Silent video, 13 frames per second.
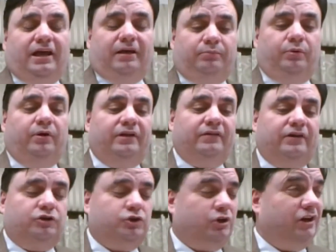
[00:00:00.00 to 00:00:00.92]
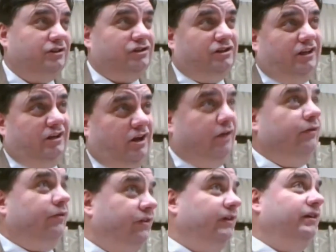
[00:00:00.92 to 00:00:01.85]
and putting their trust in
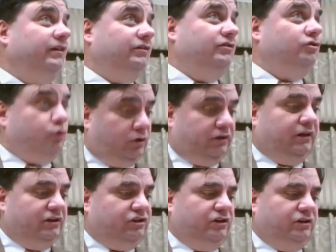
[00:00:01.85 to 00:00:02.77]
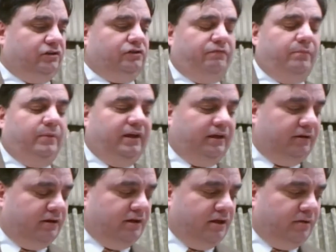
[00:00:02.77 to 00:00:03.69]
other things, traditions of
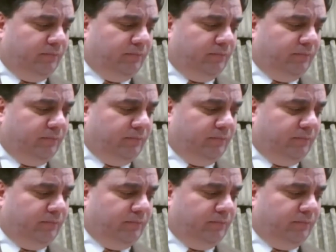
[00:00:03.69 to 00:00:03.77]
men